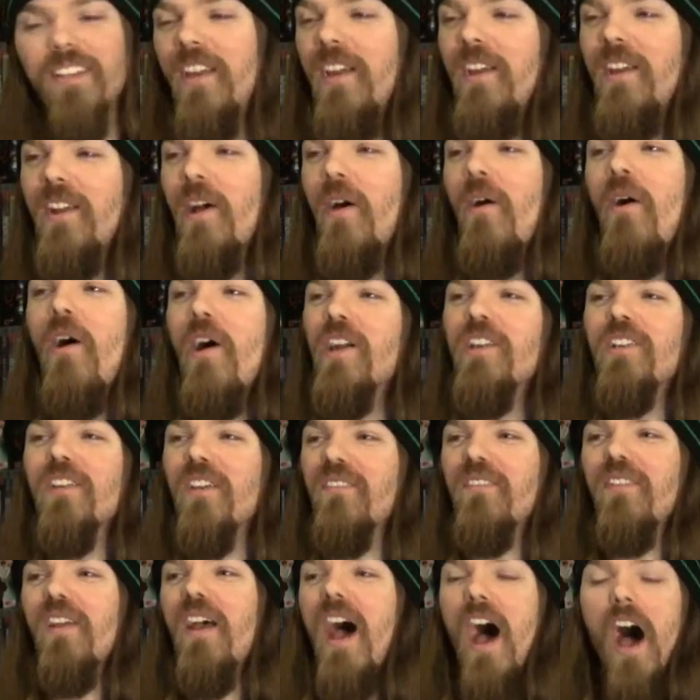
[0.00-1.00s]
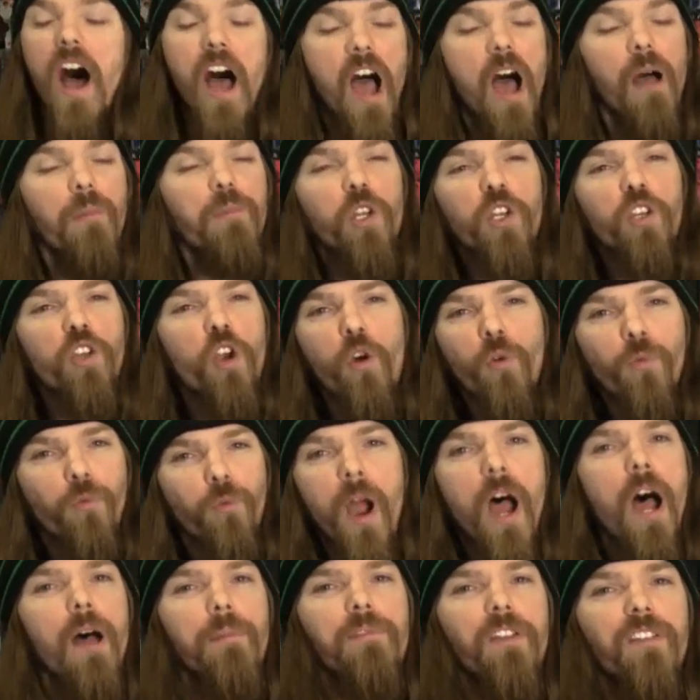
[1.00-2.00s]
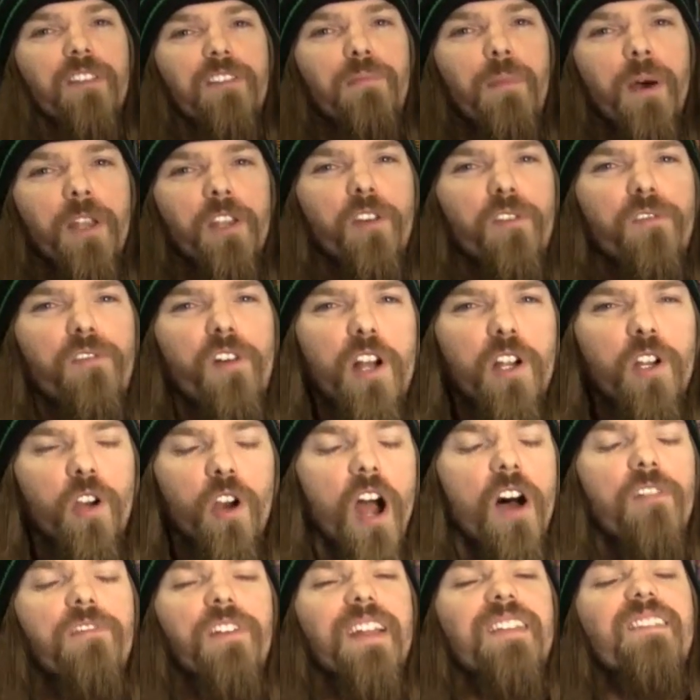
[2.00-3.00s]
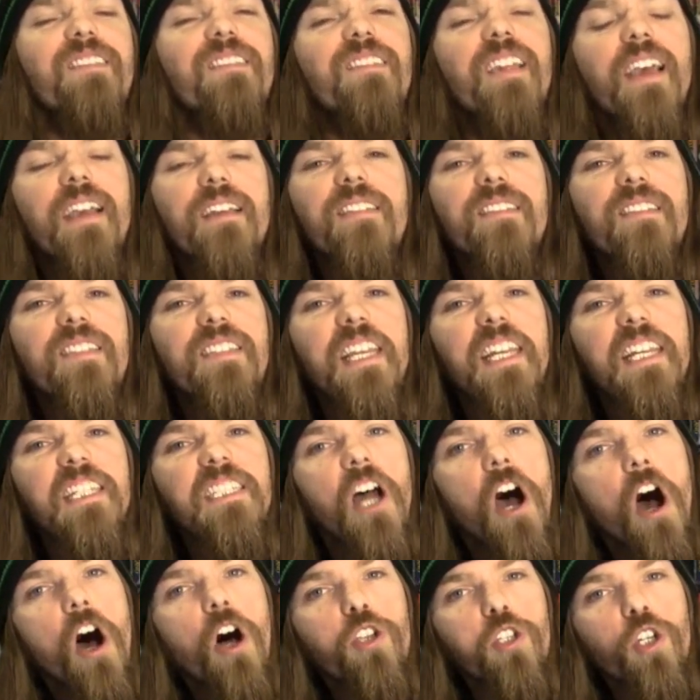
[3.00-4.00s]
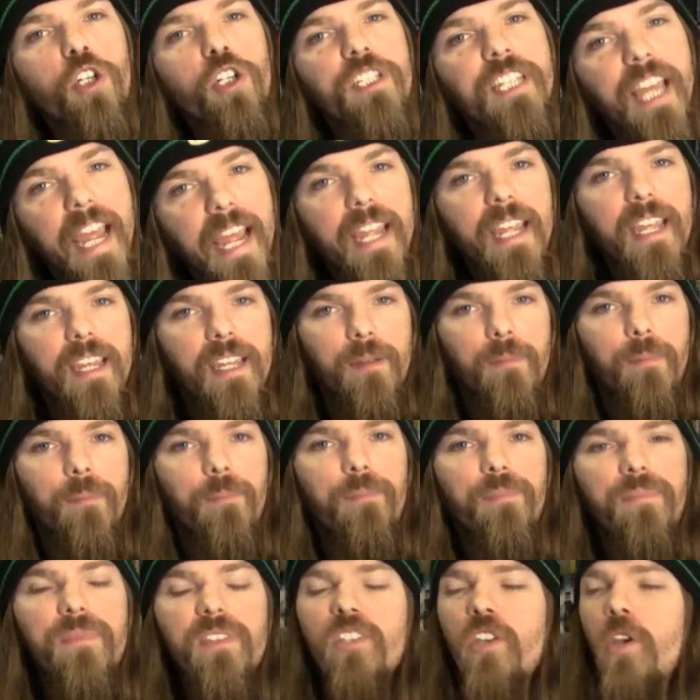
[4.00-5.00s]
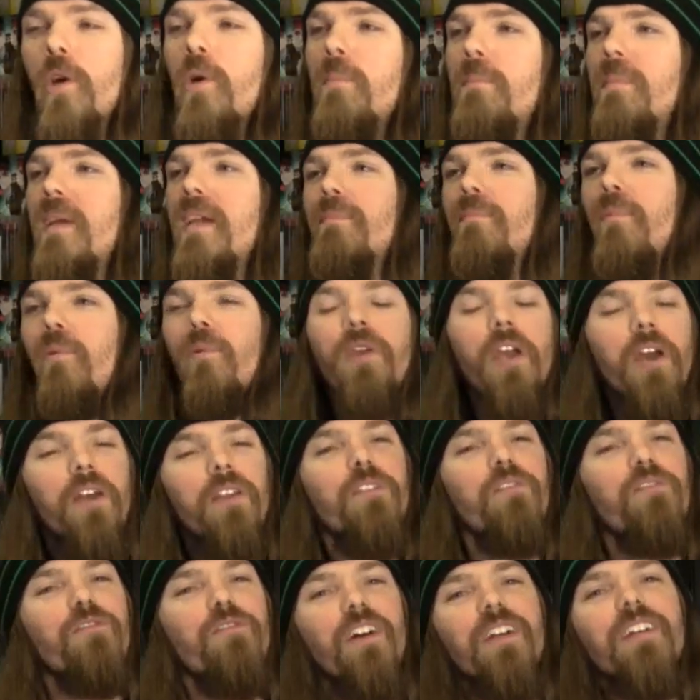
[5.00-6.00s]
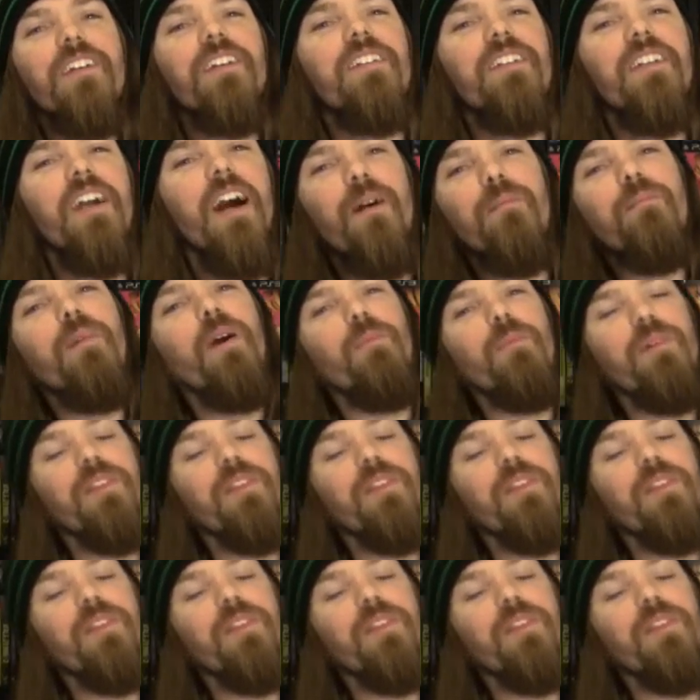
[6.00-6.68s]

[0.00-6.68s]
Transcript: You know, just, uh, I'm gonna go rob this motherfucker of a $60 game. Two people couldn't fucking come up